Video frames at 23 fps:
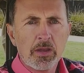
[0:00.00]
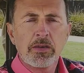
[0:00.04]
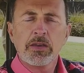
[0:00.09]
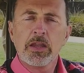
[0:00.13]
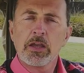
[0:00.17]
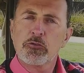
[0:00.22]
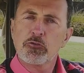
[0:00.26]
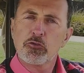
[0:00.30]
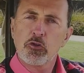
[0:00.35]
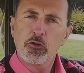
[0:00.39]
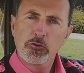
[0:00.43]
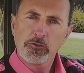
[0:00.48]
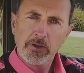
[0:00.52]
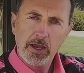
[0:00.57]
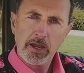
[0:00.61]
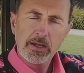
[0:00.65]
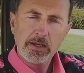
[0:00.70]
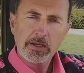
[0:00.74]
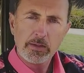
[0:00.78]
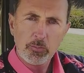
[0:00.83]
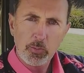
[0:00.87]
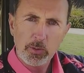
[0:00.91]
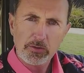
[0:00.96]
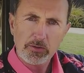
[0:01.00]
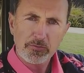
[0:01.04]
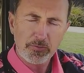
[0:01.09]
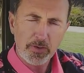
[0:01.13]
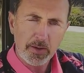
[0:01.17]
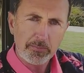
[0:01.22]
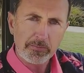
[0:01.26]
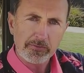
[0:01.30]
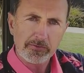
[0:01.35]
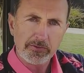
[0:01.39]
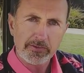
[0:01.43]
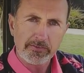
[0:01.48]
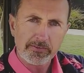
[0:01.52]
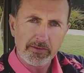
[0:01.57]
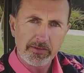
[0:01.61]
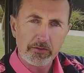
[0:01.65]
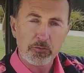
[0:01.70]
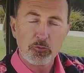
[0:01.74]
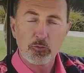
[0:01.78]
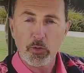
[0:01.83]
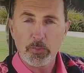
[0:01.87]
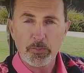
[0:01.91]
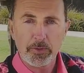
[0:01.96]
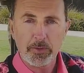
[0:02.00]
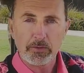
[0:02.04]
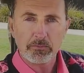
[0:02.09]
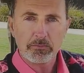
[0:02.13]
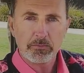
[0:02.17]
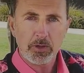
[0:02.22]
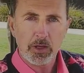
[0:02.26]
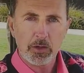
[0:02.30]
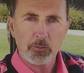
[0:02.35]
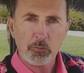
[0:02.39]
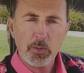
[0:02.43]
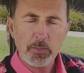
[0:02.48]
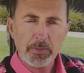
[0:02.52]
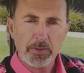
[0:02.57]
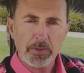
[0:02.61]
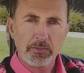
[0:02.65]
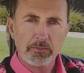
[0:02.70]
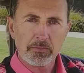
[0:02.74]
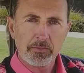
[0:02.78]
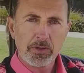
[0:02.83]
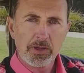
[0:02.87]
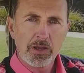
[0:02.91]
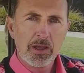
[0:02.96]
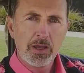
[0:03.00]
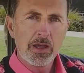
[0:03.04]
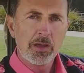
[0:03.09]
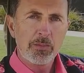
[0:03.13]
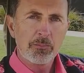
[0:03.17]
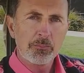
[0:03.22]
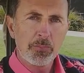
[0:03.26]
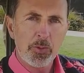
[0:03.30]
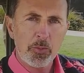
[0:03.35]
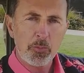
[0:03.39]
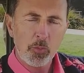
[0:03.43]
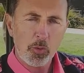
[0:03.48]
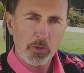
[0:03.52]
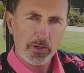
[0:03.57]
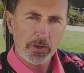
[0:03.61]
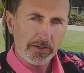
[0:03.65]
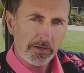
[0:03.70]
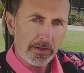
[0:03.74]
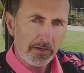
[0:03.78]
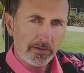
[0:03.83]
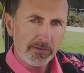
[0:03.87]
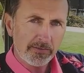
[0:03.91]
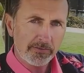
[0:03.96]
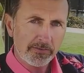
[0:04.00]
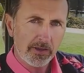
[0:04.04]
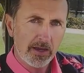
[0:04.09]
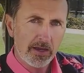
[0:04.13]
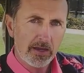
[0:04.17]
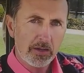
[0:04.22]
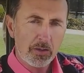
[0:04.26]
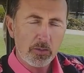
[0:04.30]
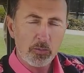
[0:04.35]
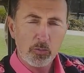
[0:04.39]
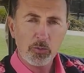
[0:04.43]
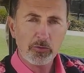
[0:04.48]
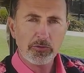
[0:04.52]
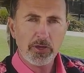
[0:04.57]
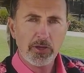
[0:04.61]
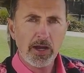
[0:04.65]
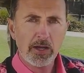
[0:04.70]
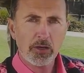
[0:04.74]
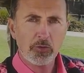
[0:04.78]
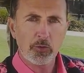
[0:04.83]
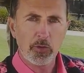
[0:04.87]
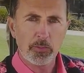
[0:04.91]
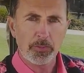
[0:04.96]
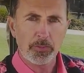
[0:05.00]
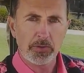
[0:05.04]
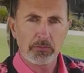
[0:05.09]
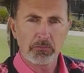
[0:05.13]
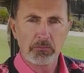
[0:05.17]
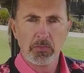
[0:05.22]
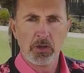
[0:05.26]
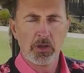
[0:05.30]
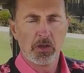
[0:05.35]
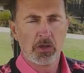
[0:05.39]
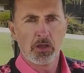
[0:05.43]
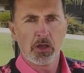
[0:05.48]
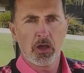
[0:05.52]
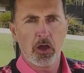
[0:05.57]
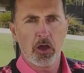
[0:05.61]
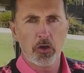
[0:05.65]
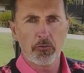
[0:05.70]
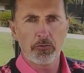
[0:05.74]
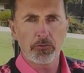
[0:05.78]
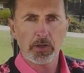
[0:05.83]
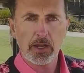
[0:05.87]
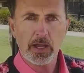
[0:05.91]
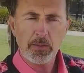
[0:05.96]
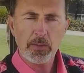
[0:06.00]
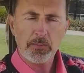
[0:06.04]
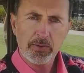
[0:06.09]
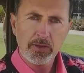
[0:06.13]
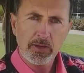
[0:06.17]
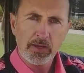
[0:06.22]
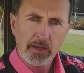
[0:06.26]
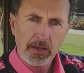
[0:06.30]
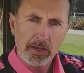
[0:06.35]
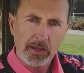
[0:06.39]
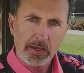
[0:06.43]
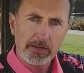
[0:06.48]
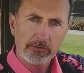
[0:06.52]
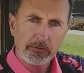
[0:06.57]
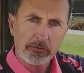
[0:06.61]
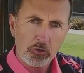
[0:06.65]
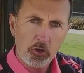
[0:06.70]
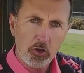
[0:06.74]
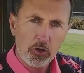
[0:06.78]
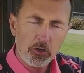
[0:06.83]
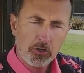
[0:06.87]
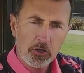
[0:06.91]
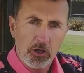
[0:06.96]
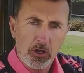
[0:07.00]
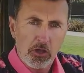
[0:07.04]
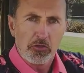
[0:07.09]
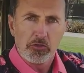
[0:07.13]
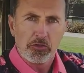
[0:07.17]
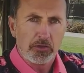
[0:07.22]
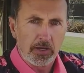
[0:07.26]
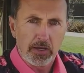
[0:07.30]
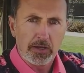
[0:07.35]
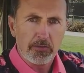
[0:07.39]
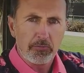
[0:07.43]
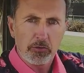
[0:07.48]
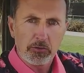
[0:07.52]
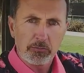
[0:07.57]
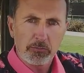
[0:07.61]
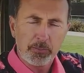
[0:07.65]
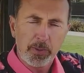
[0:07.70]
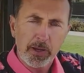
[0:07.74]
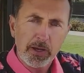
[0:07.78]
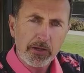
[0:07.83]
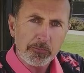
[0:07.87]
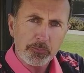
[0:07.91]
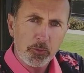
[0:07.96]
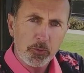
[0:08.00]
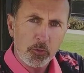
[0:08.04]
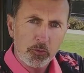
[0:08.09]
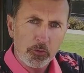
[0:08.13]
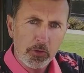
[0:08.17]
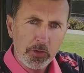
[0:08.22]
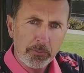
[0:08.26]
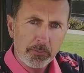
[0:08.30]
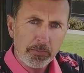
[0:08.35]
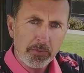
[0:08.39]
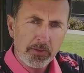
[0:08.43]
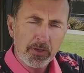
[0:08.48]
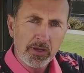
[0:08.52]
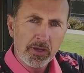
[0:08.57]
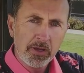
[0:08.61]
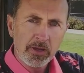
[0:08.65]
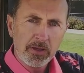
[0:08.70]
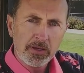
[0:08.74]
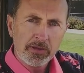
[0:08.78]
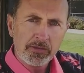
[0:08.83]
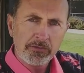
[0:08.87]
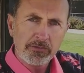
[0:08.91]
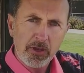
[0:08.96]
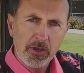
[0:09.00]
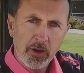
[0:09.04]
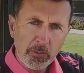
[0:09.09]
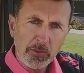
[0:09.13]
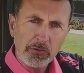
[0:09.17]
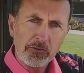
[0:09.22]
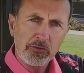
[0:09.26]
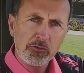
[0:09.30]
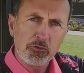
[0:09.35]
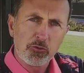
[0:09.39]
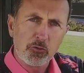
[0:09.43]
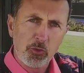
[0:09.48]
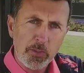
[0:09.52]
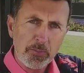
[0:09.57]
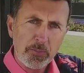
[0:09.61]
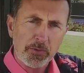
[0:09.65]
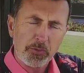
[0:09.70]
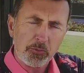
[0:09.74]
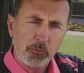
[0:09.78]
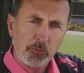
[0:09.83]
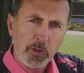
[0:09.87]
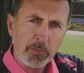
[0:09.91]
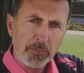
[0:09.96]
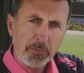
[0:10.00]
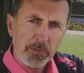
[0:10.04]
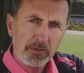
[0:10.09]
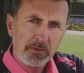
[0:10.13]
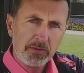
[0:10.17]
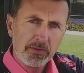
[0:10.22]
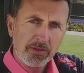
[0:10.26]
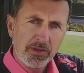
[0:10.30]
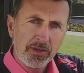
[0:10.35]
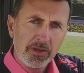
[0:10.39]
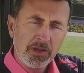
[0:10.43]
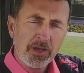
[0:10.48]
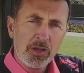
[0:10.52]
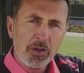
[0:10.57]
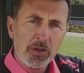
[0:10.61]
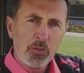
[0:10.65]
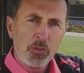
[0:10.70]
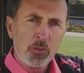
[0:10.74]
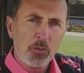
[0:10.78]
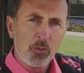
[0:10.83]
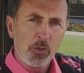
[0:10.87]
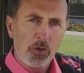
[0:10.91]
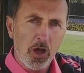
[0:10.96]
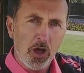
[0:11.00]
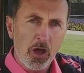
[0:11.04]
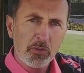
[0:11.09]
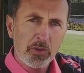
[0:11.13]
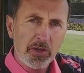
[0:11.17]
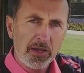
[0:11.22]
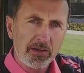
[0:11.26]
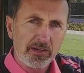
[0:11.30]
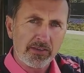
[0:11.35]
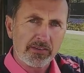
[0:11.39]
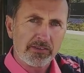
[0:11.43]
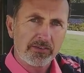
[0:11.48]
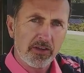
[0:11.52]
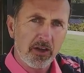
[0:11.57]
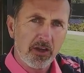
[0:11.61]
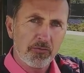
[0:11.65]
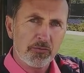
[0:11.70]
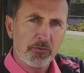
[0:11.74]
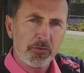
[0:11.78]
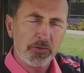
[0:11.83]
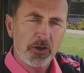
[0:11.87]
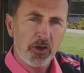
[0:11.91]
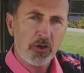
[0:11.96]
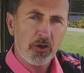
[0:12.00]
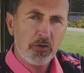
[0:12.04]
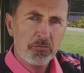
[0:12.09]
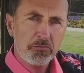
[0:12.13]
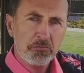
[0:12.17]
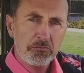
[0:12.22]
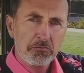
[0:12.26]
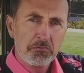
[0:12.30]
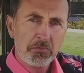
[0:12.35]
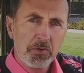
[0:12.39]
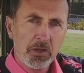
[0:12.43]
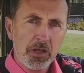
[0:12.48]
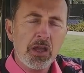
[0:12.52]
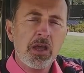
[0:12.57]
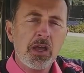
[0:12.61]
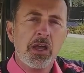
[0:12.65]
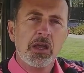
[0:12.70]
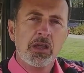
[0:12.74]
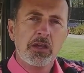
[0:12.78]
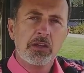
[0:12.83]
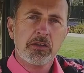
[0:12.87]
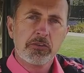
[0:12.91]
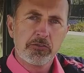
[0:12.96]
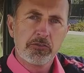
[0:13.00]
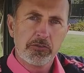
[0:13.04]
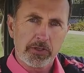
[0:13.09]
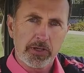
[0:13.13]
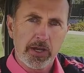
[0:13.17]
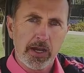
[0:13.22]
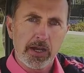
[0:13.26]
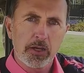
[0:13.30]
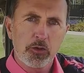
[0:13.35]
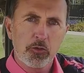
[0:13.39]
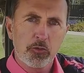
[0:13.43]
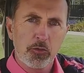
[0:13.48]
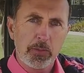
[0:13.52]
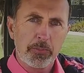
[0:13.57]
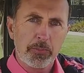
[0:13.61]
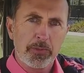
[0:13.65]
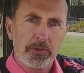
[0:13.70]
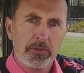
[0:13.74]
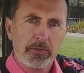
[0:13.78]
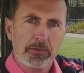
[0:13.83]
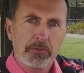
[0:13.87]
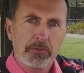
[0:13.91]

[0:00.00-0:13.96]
Now, John Daly once famously said, grip it and rip it. But what he didn't say was how to grip it. Overlap, interlock, the evil baseball grip. Don't we just grip it and rip it? Well, I reckon it's time for golf to get a grip.